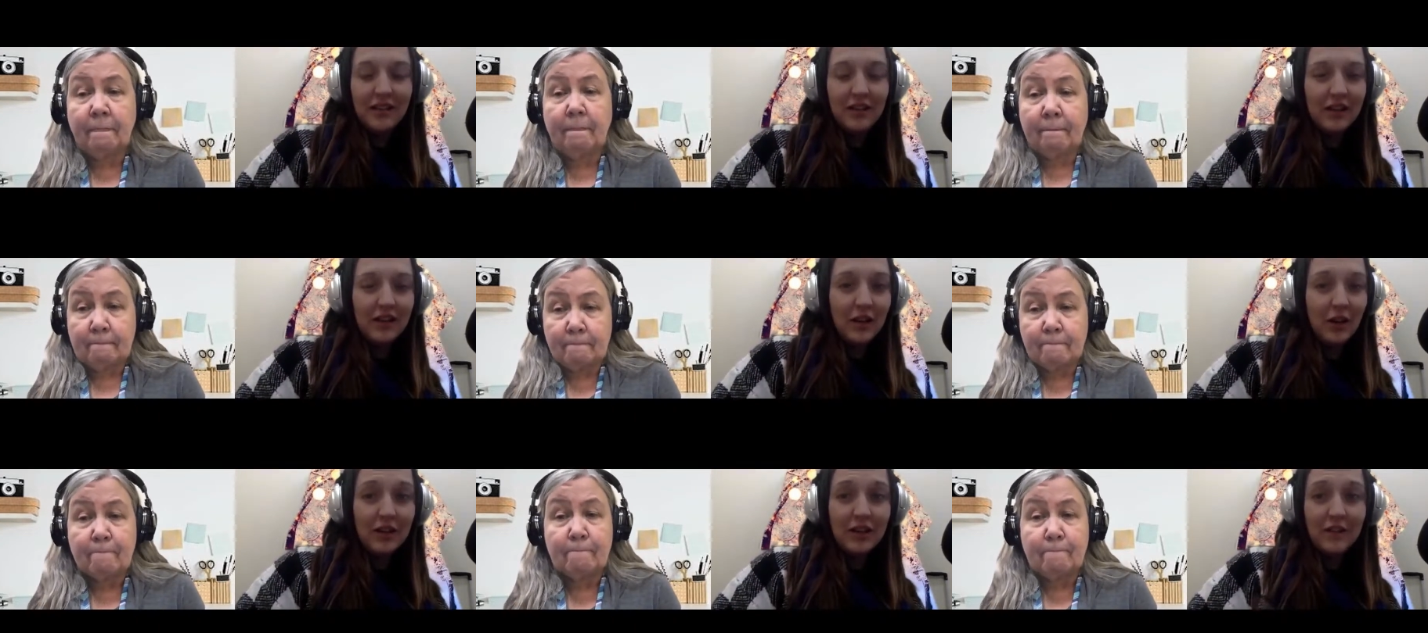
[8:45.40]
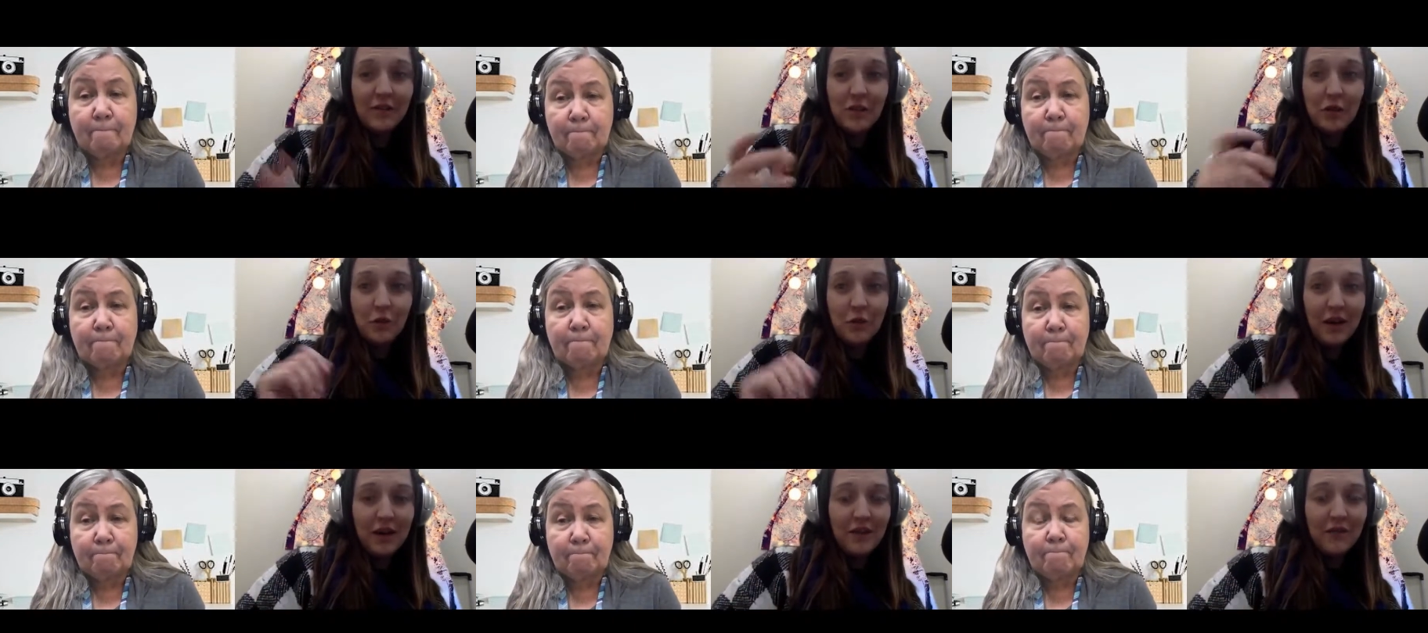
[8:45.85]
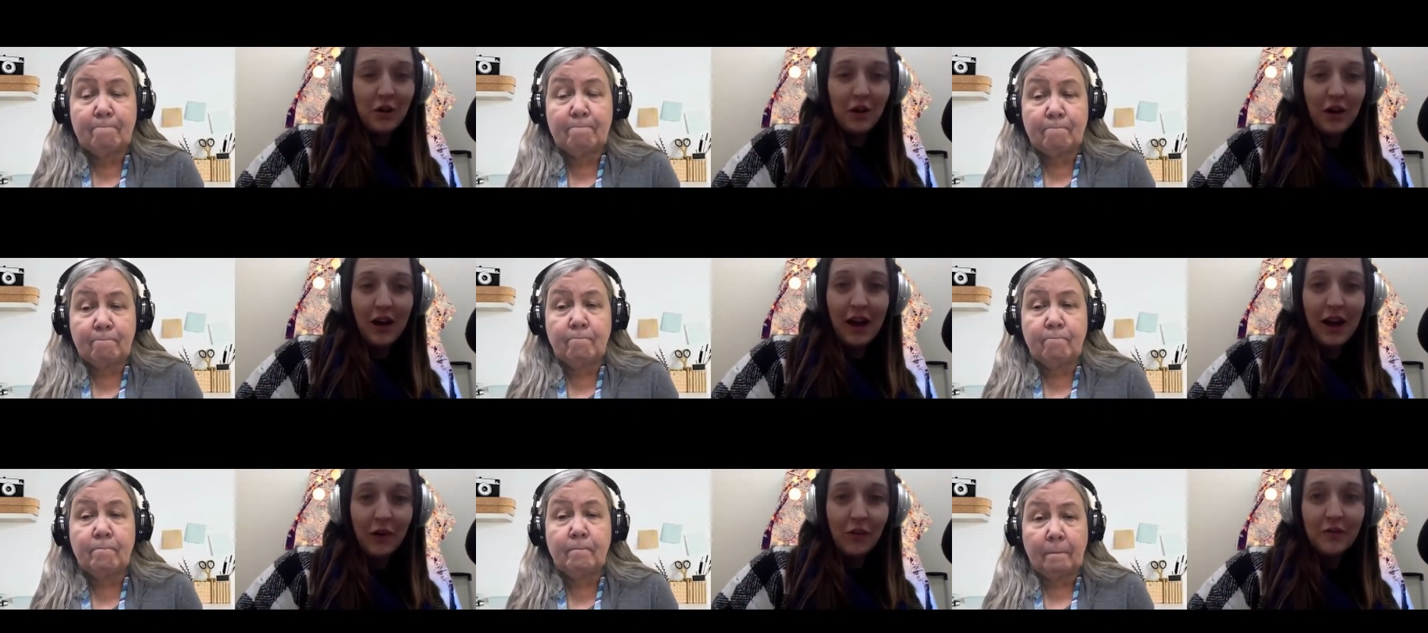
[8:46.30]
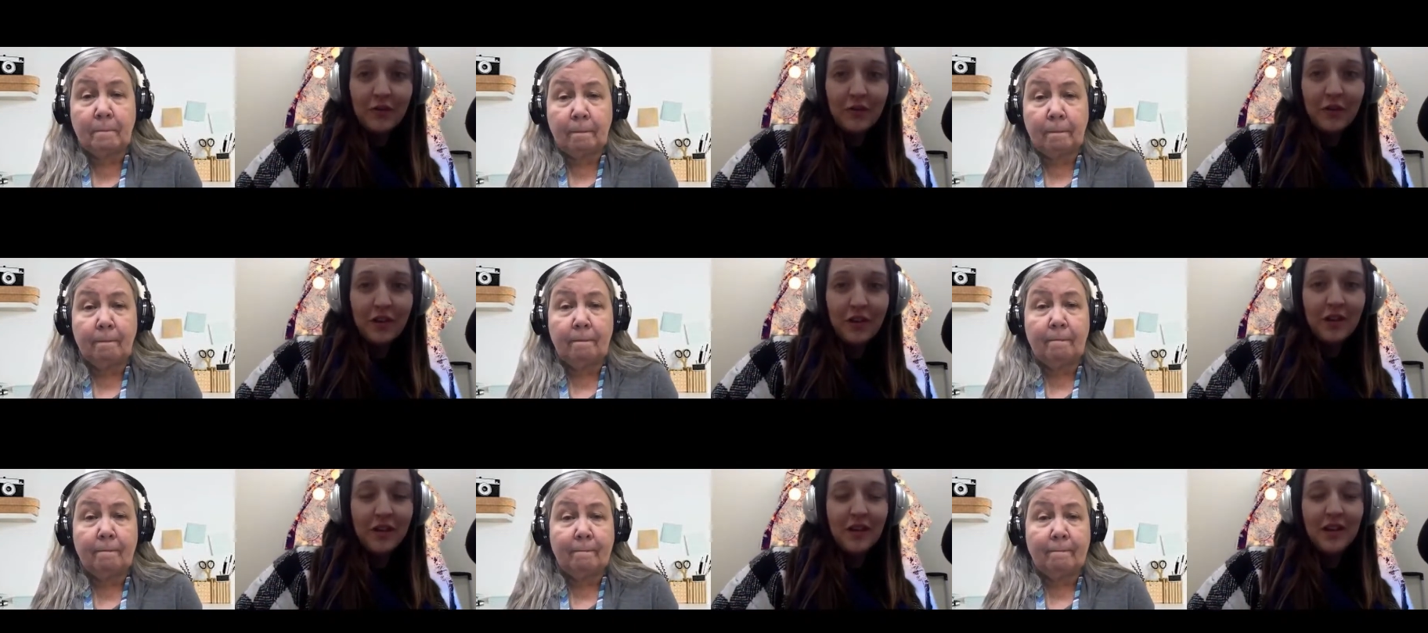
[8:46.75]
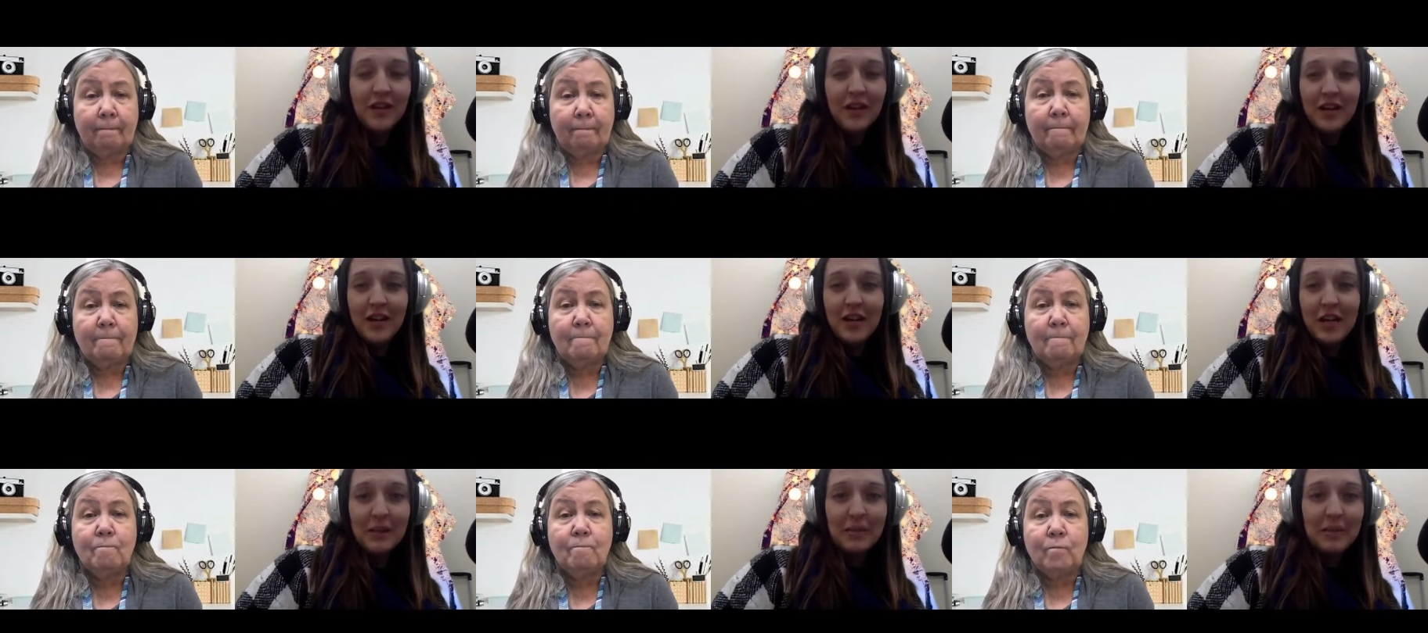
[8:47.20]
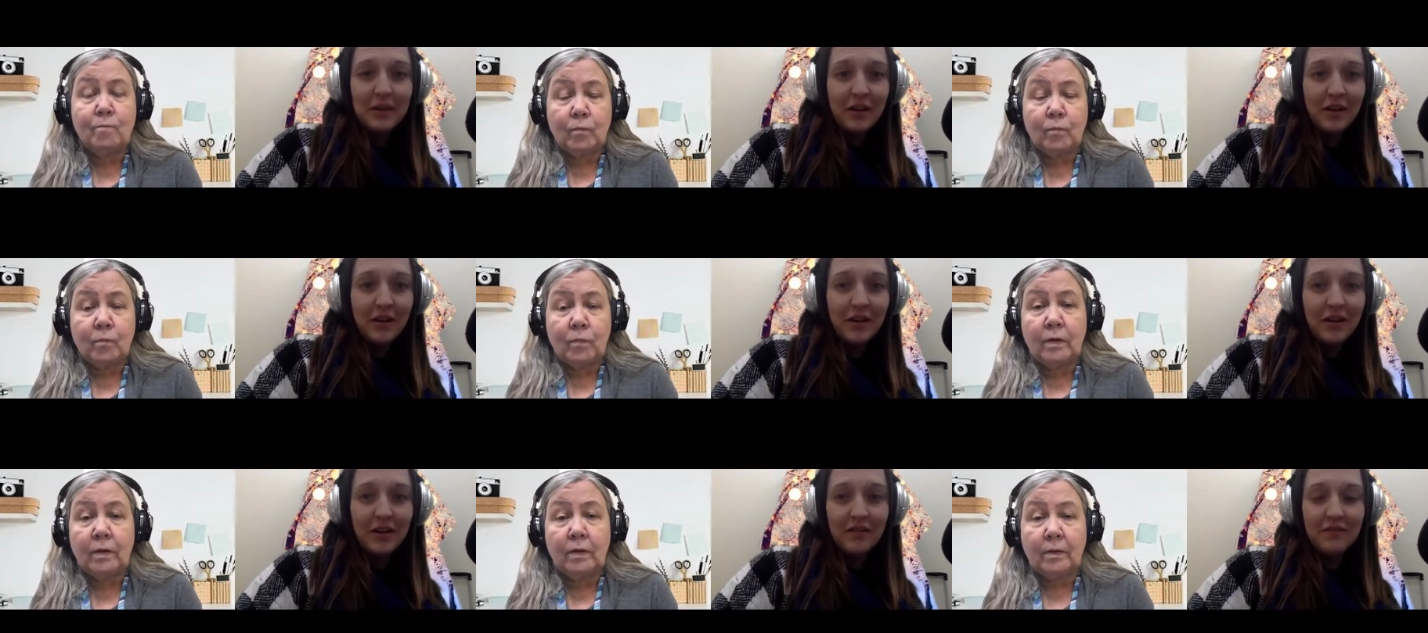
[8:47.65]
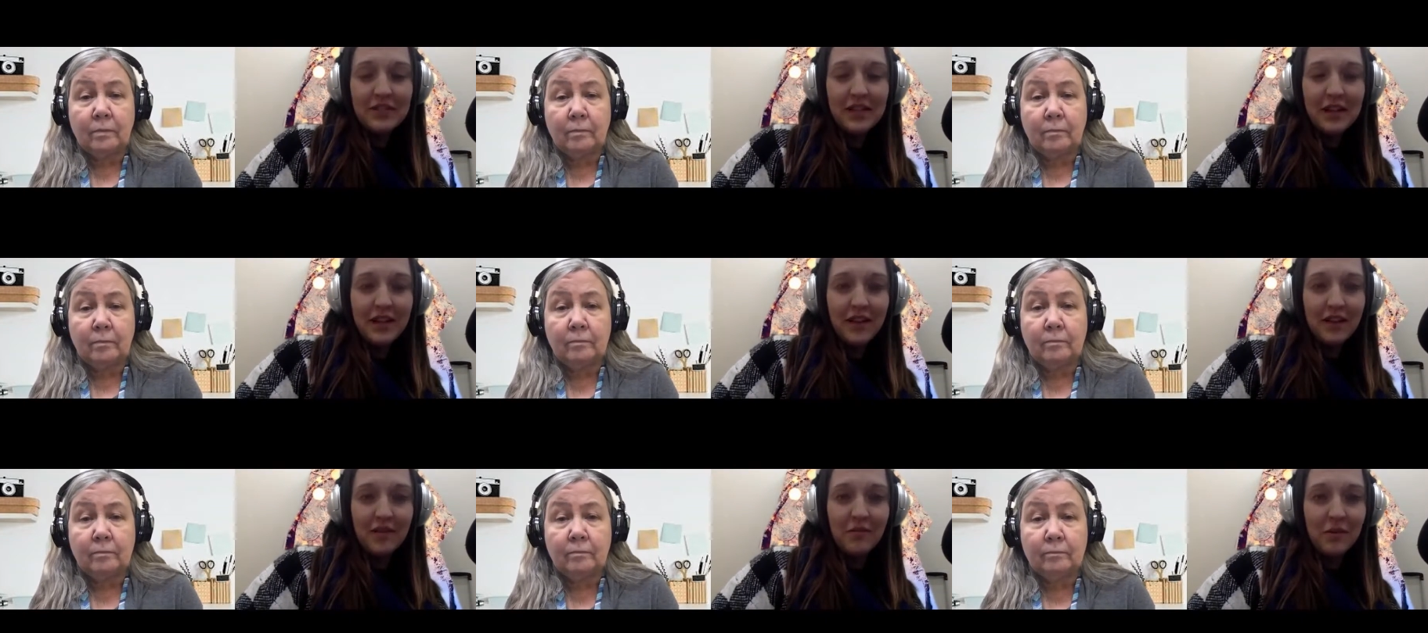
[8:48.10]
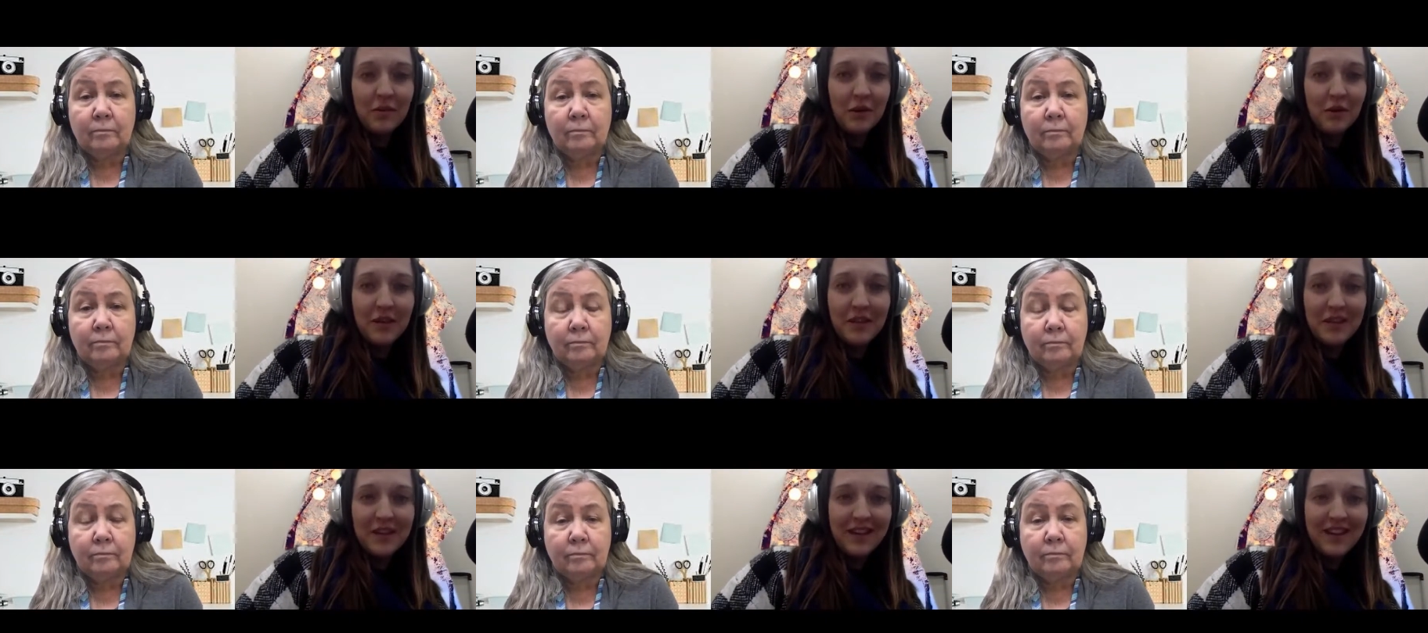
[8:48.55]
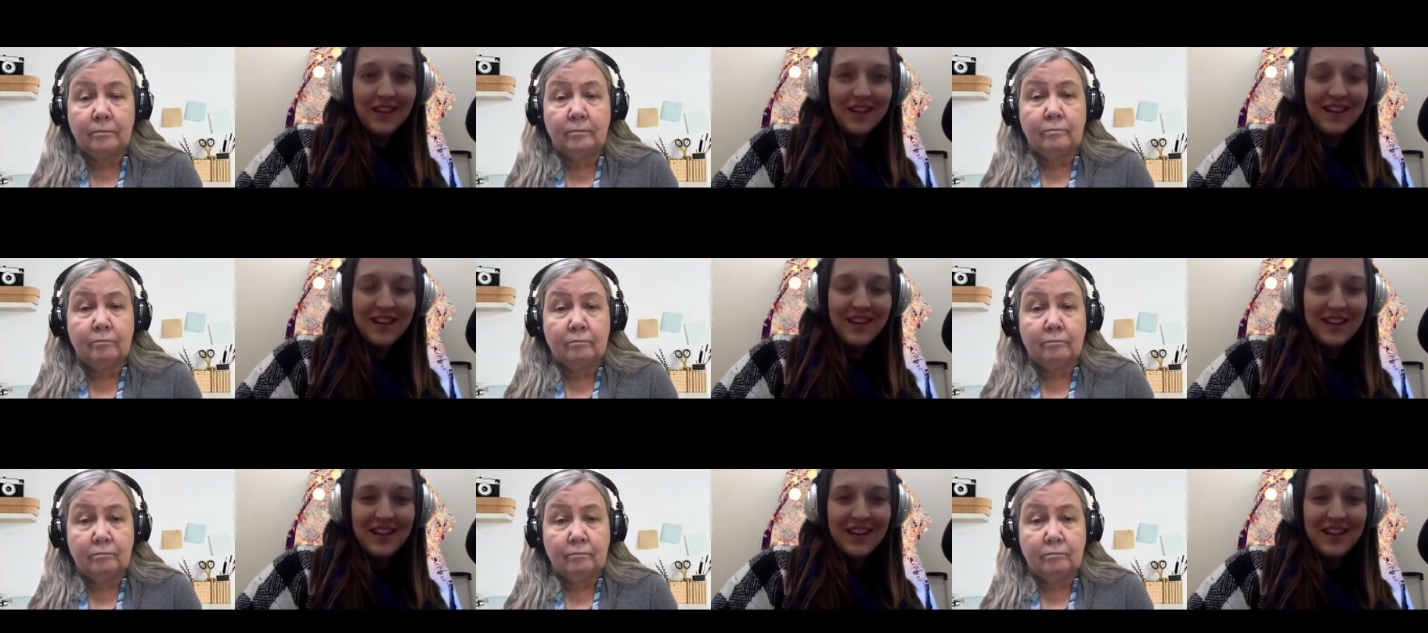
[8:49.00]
Speaker 1: again if you mm-hmm. if you're out for a period of time knowing that